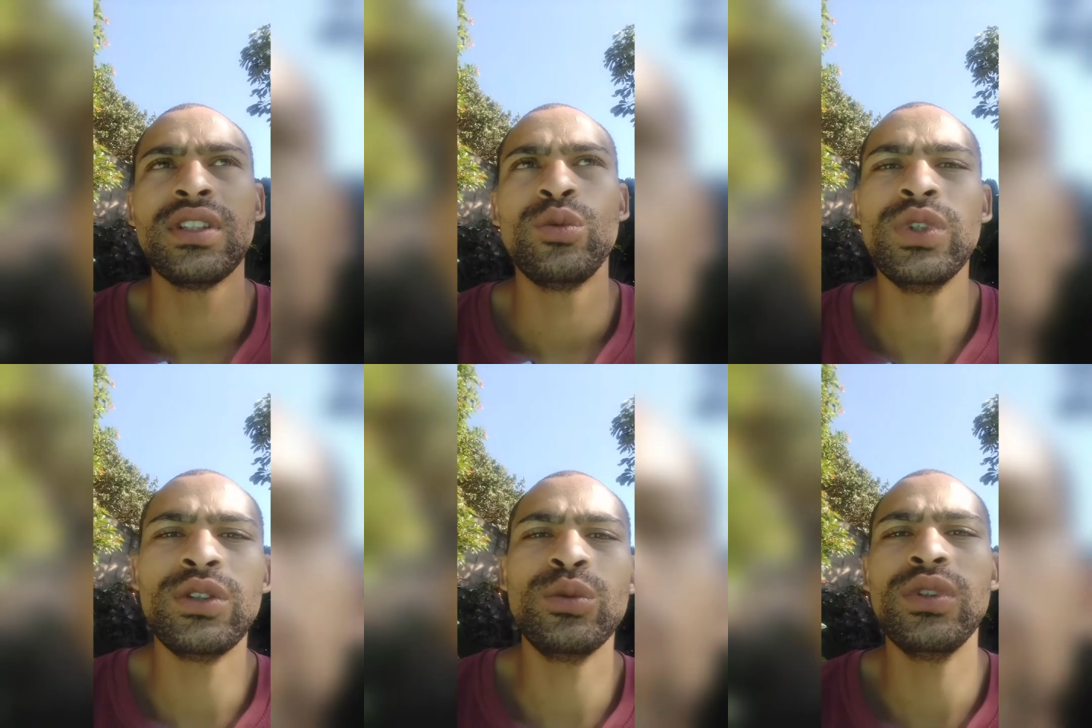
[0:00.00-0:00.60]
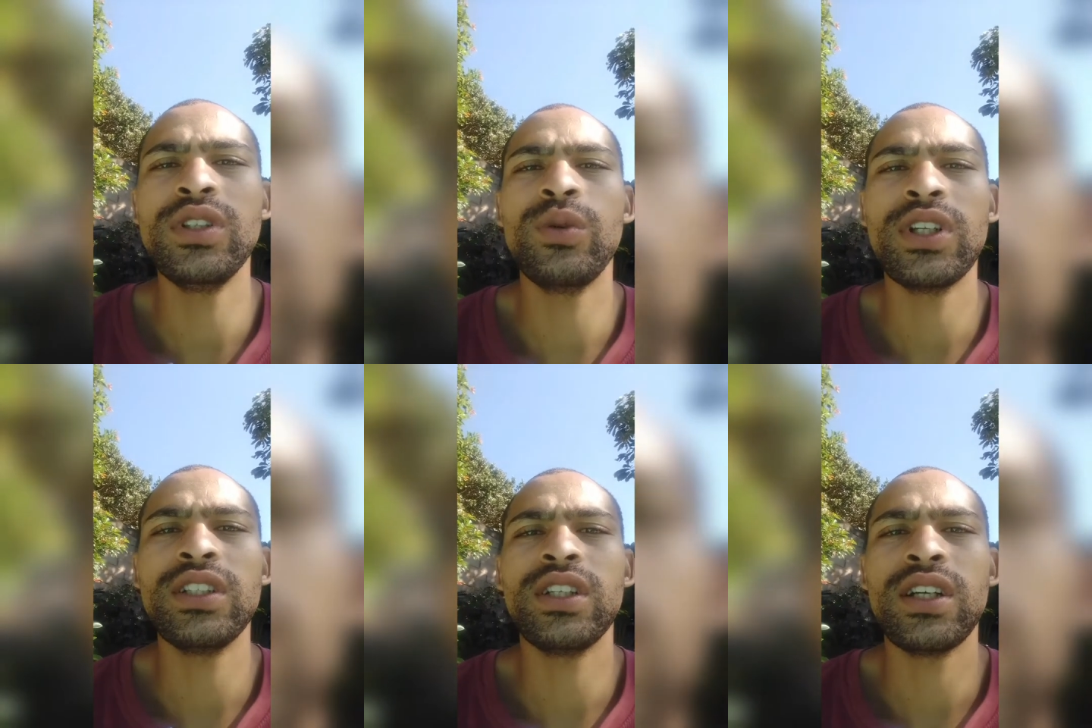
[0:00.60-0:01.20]
We do need
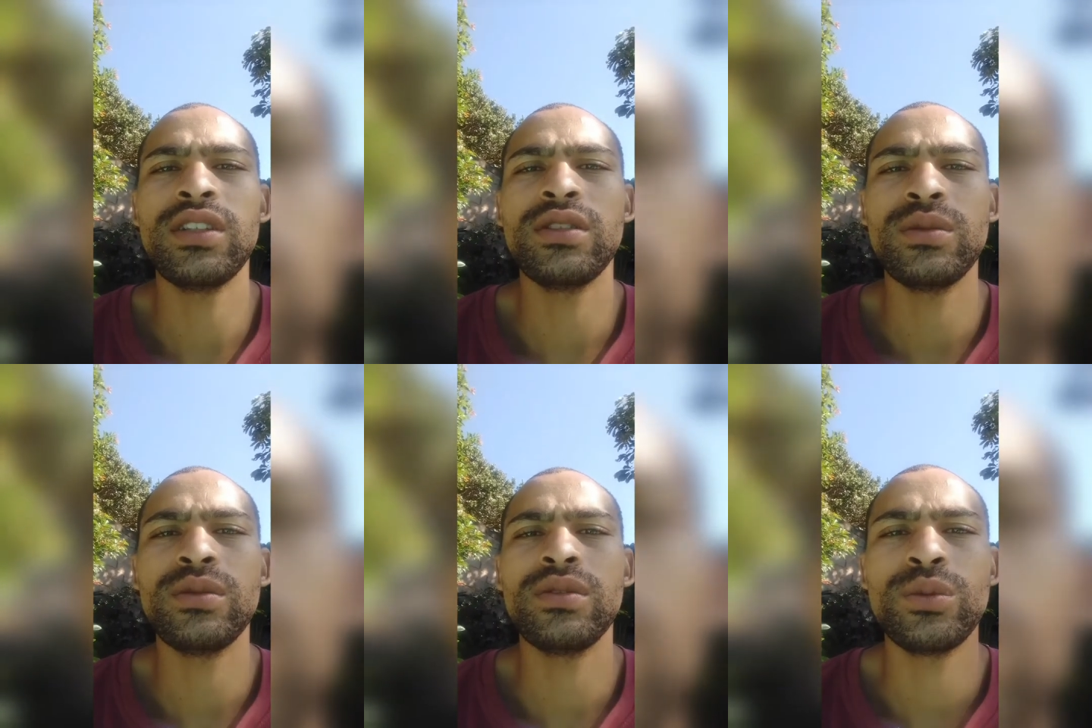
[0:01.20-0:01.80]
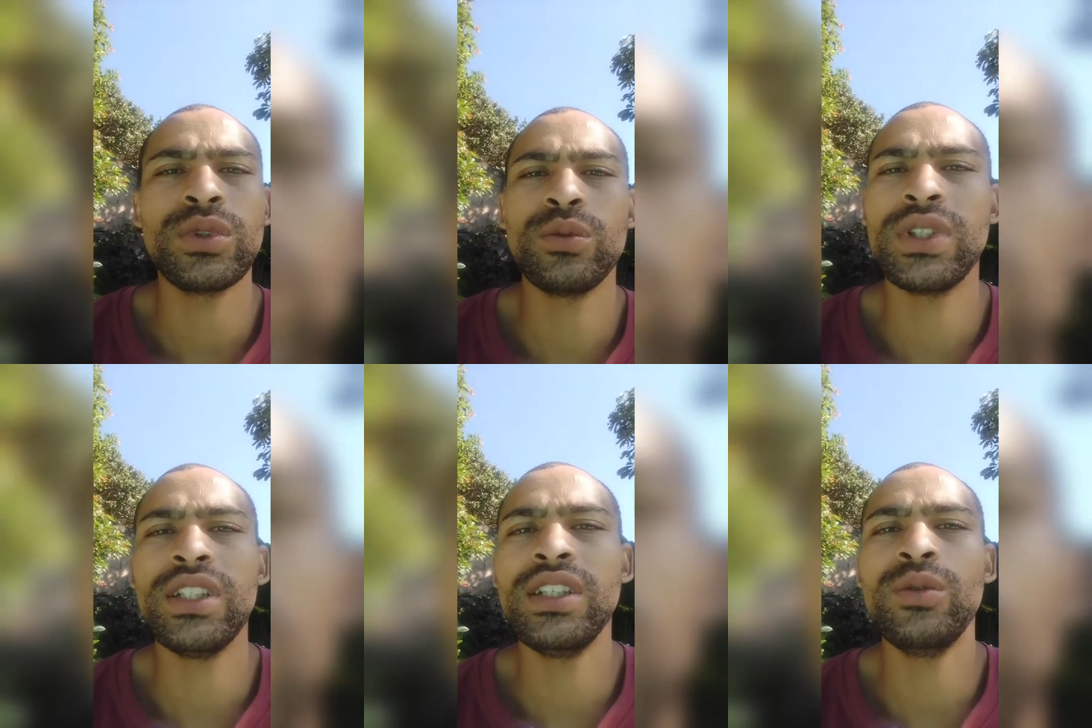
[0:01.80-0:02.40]
one another to we,
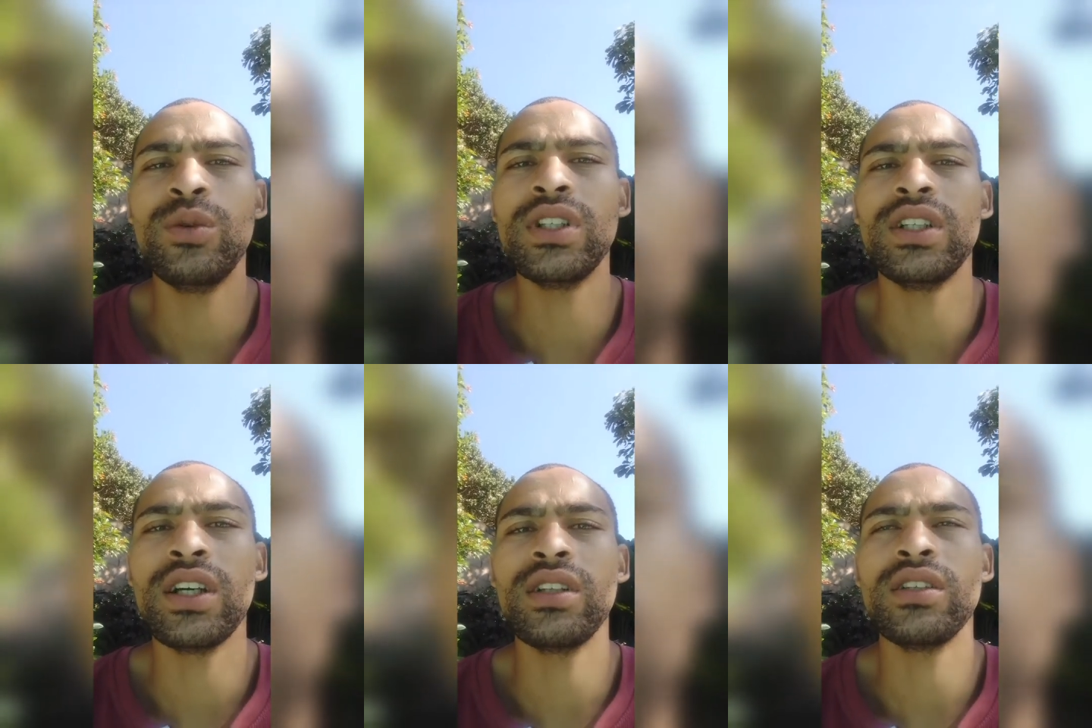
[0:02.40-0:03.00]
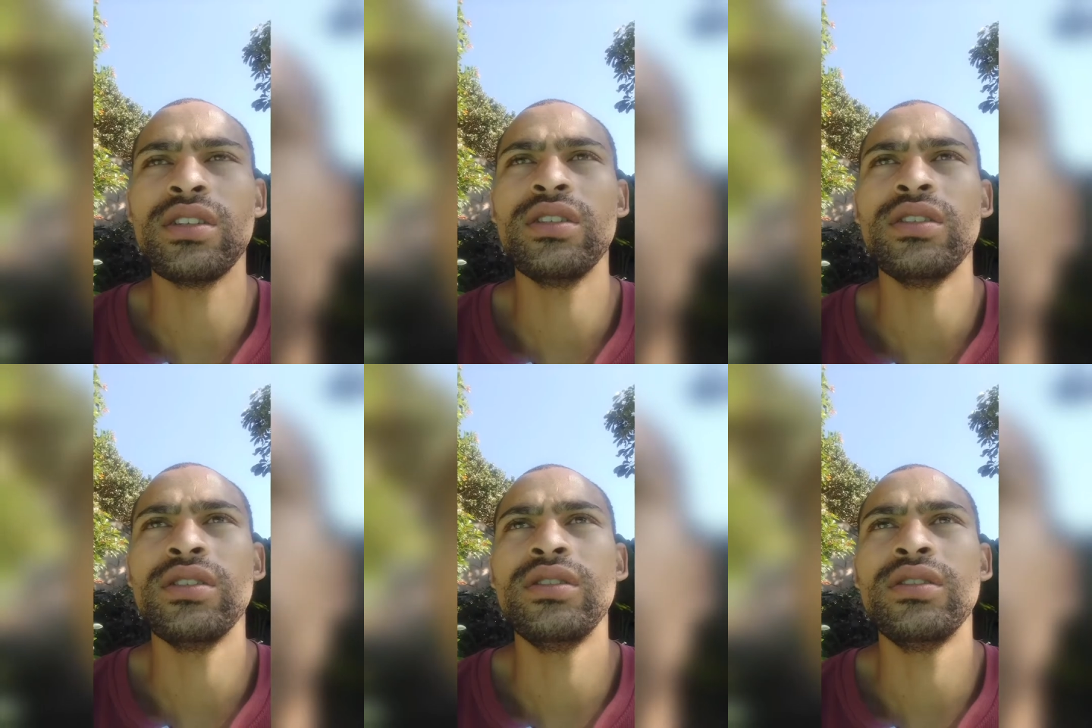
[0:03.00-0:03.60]
we need one another and
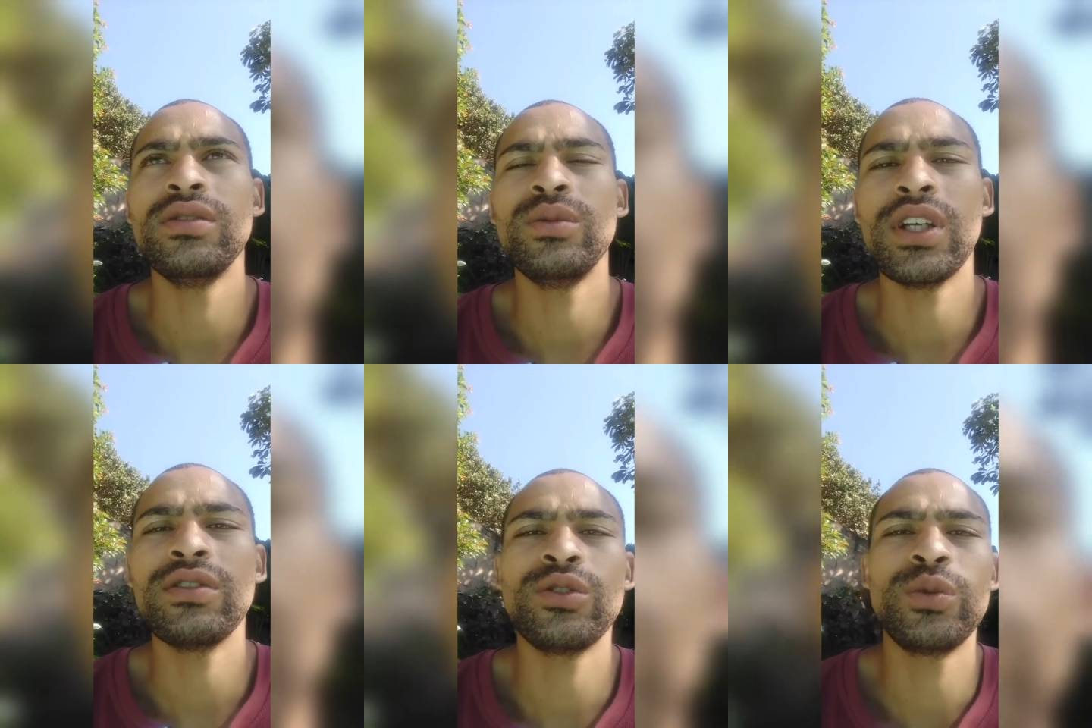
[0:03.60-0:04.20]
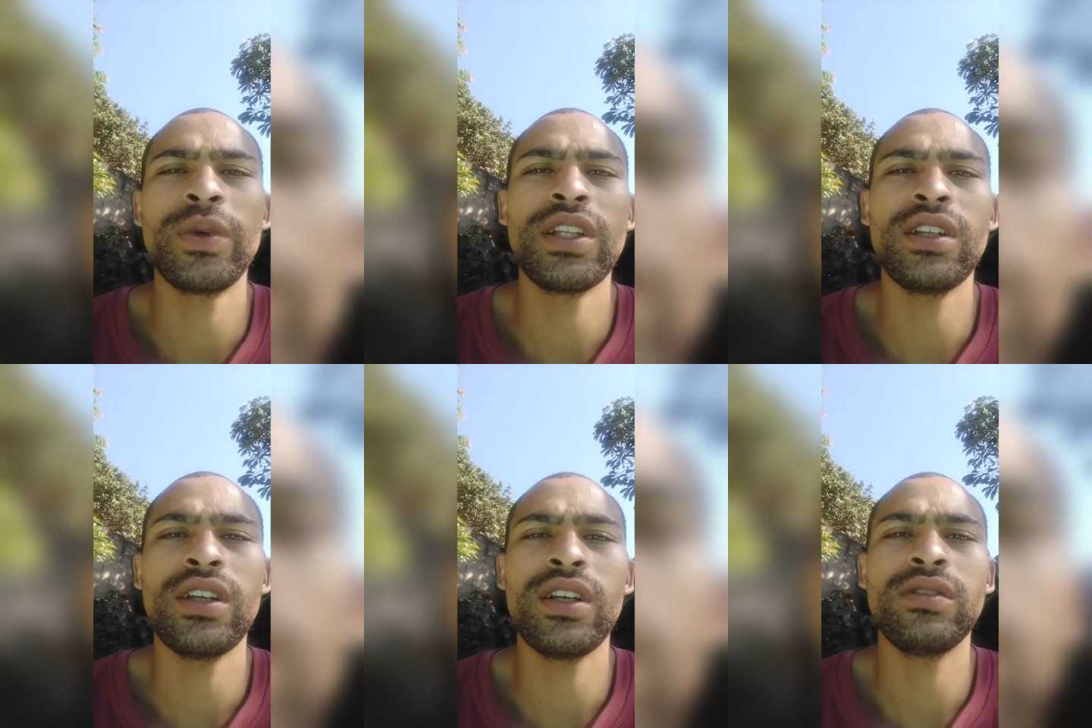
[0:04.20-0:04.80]
we have to spread the
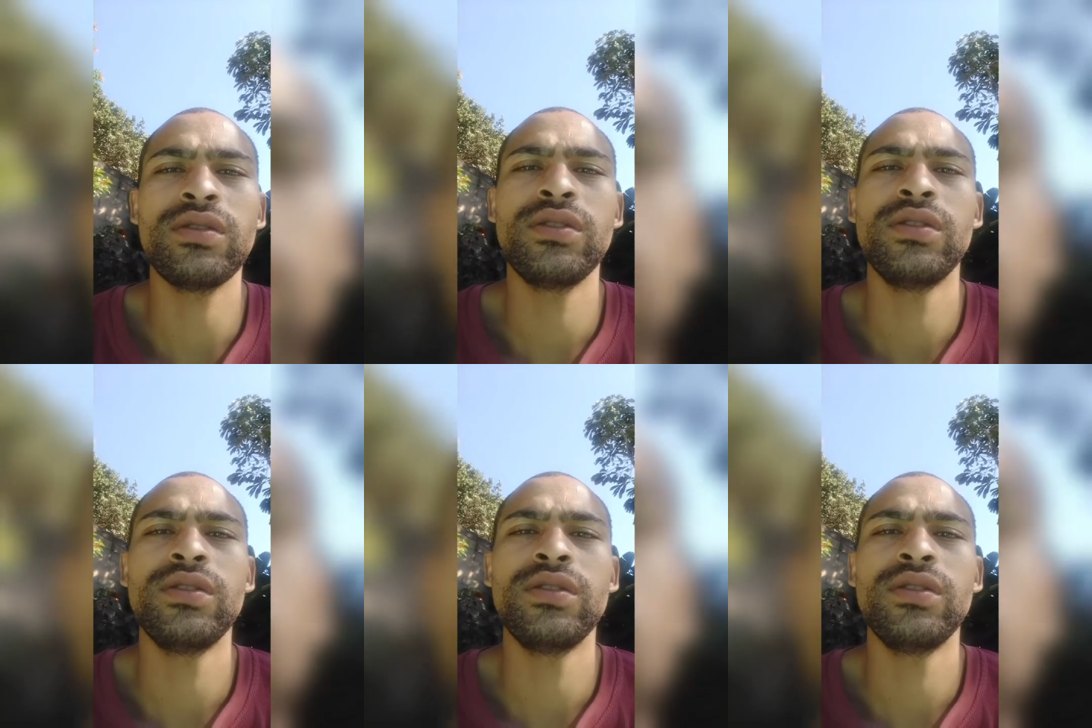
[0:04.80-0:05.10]
love